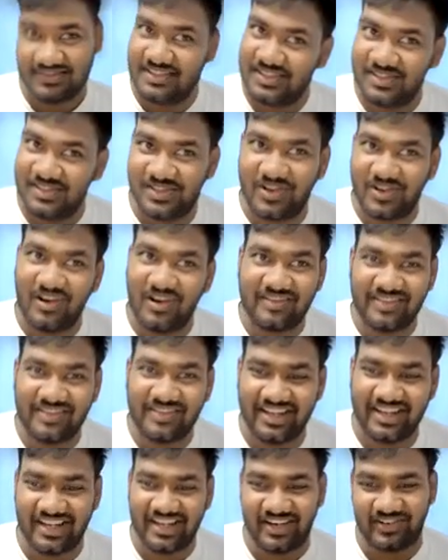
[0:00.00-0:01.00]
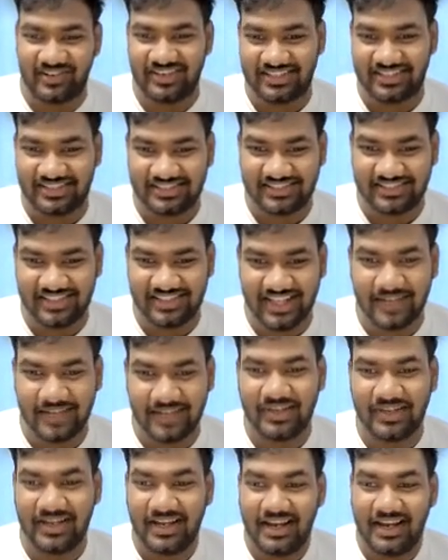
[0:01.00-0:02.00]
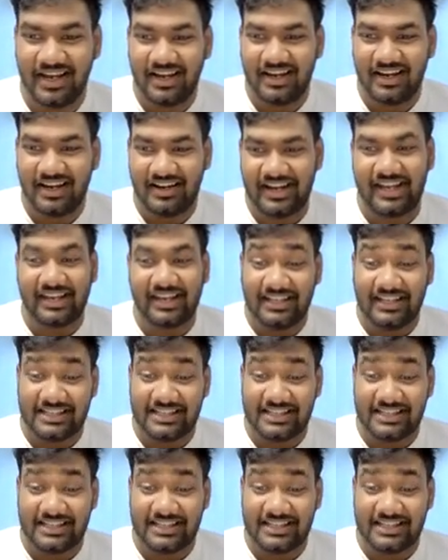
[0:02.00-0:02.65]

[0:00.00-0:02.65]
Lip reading: You draw and figure it out. Okay, right.